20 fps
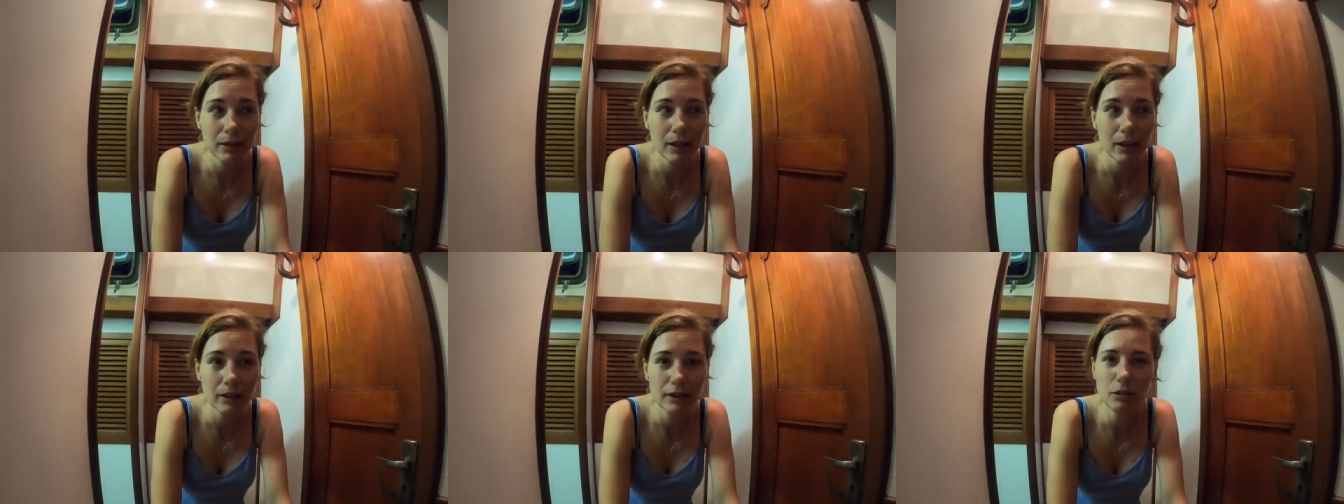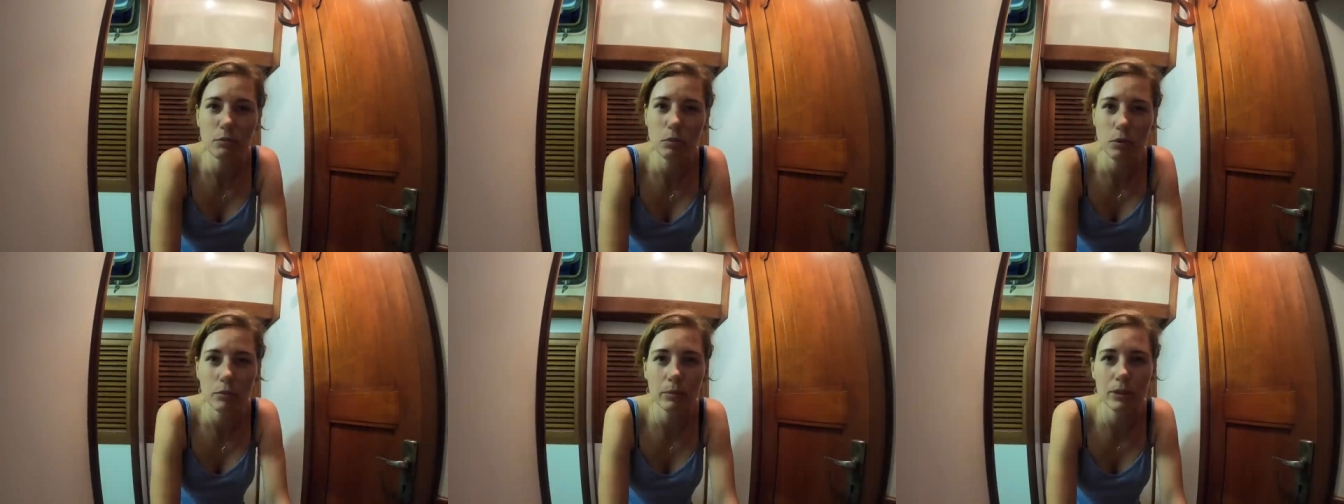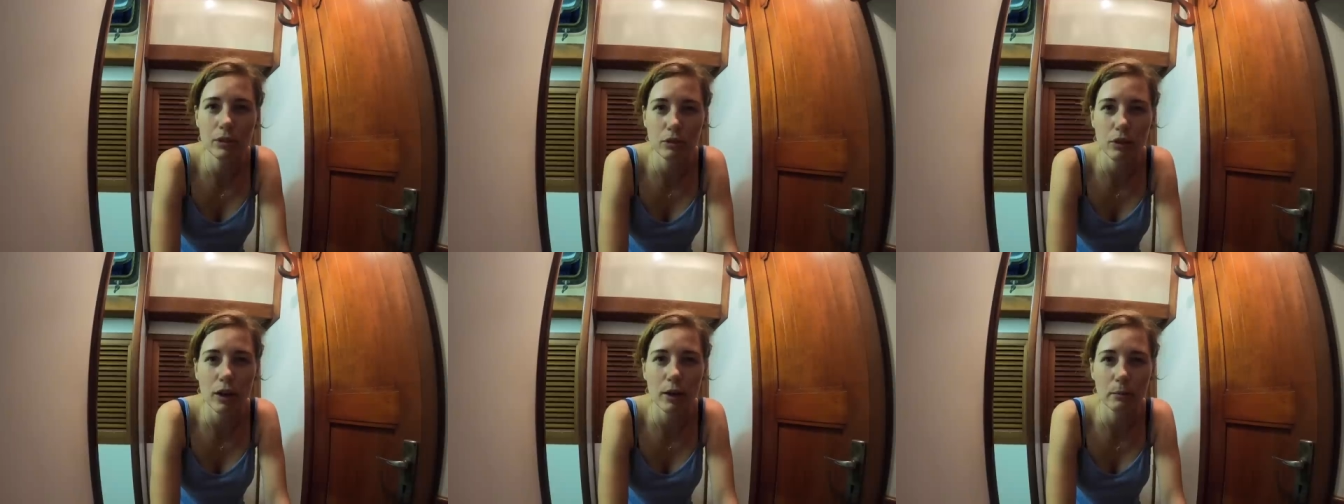I should
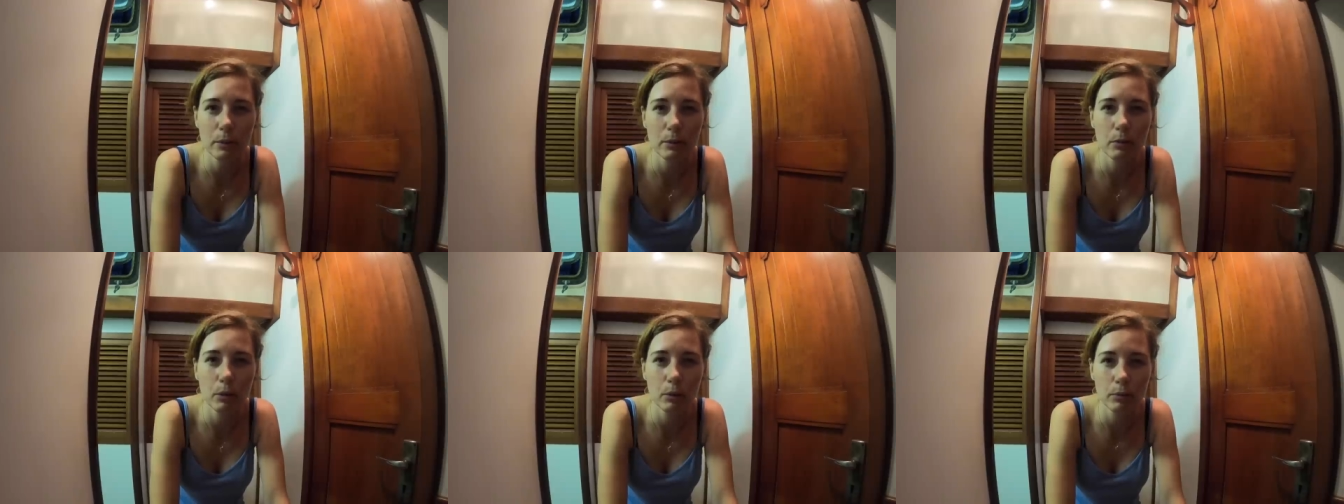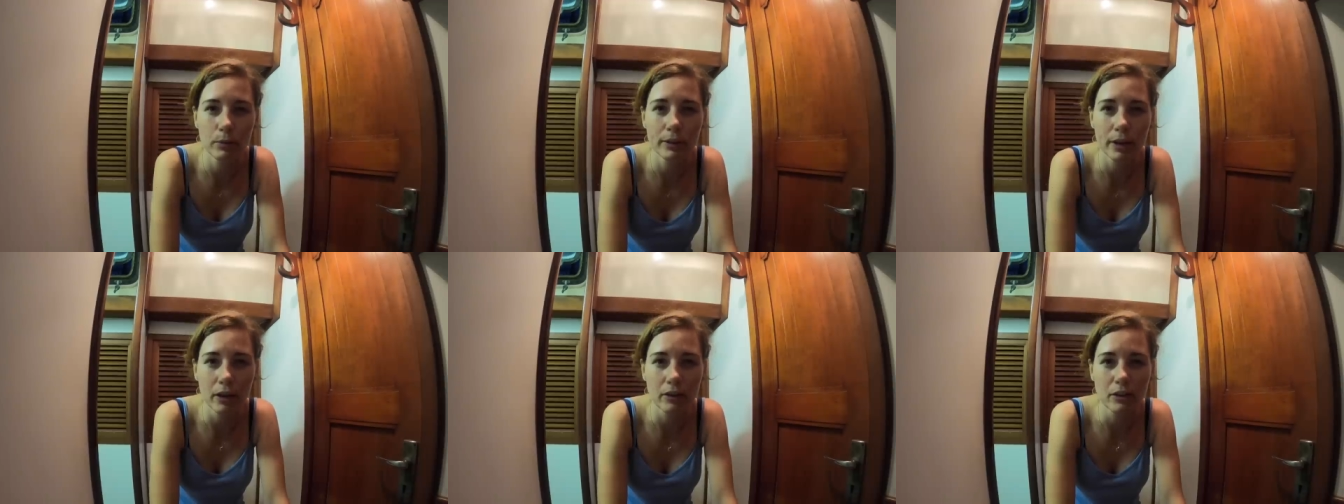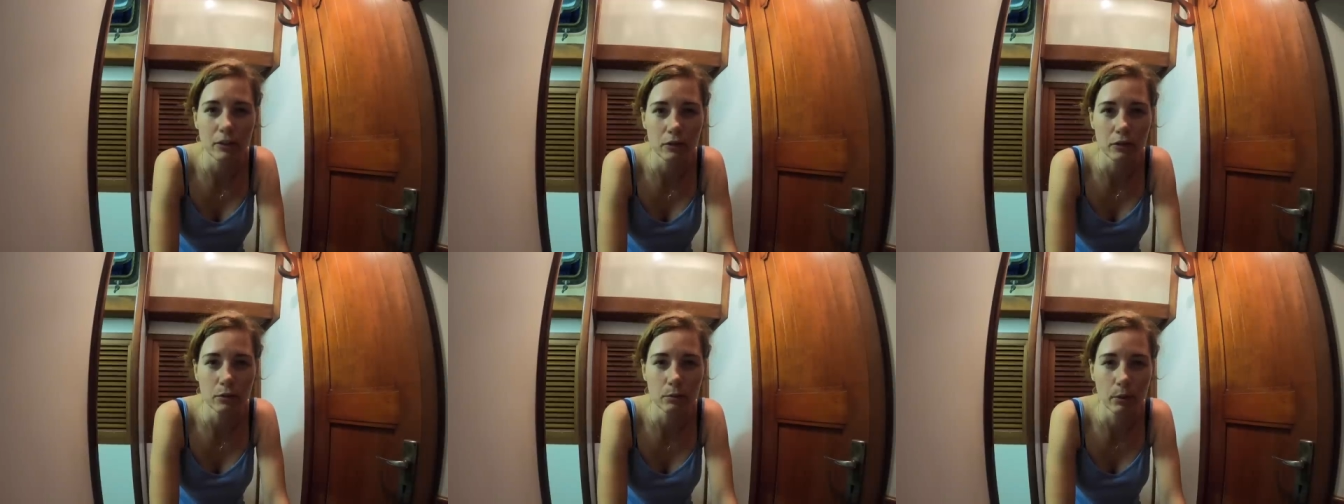probably try and be more
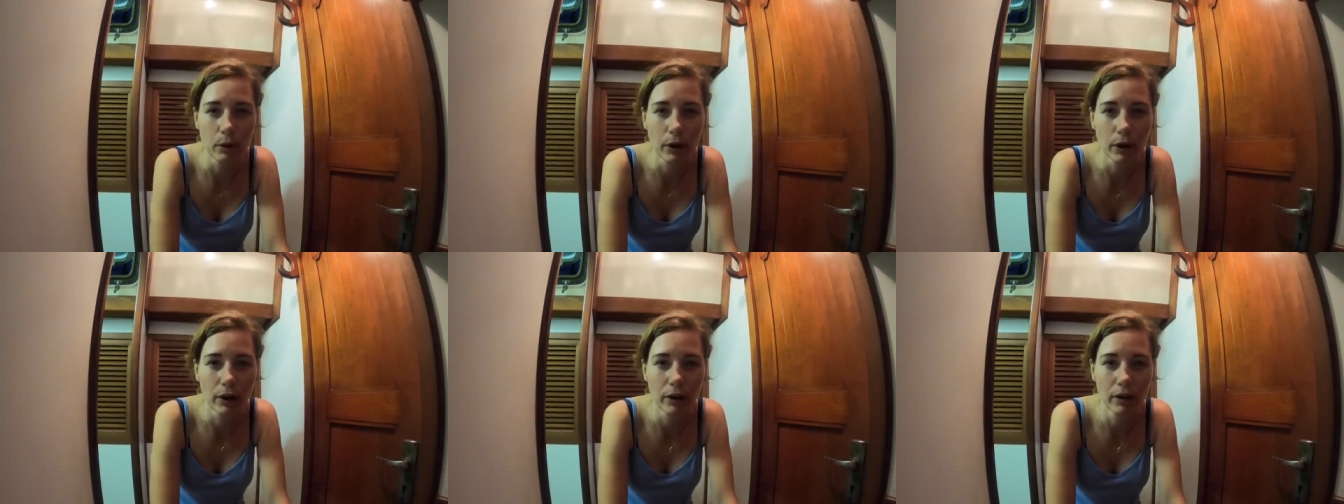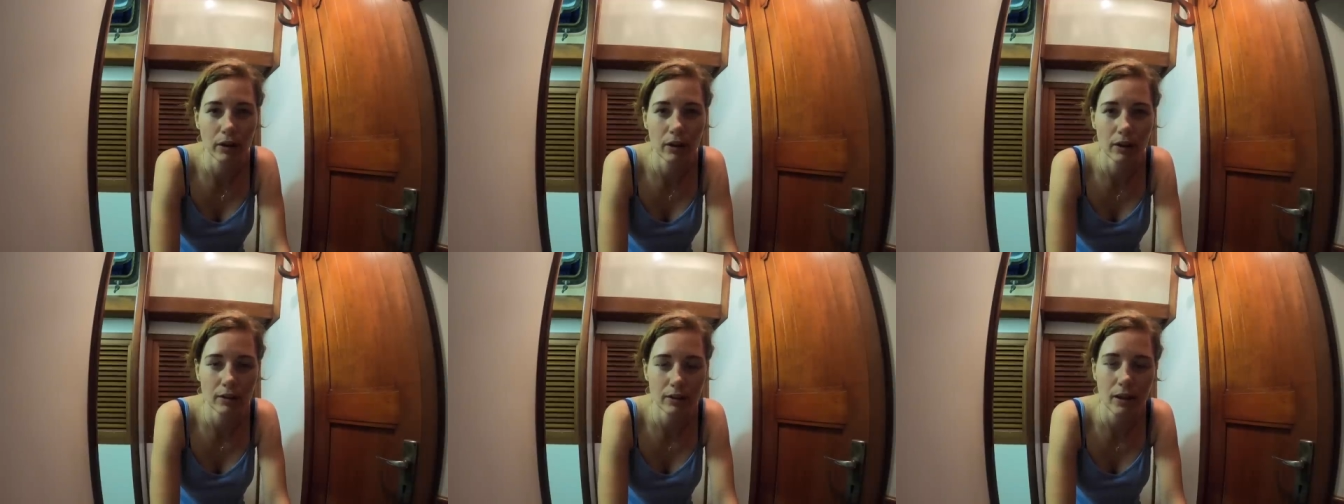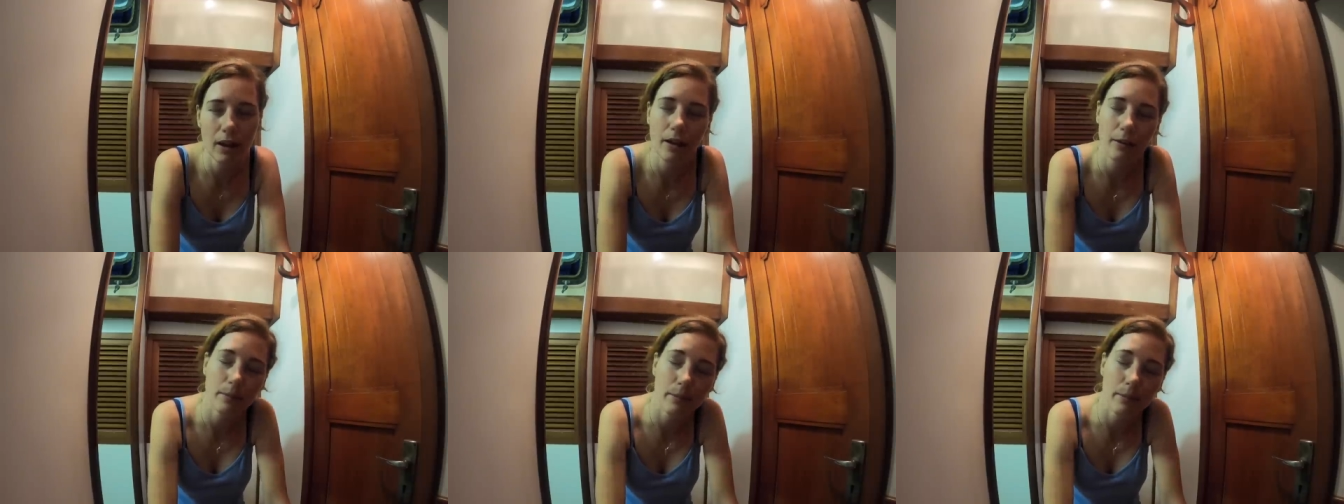productive tomorrow. I,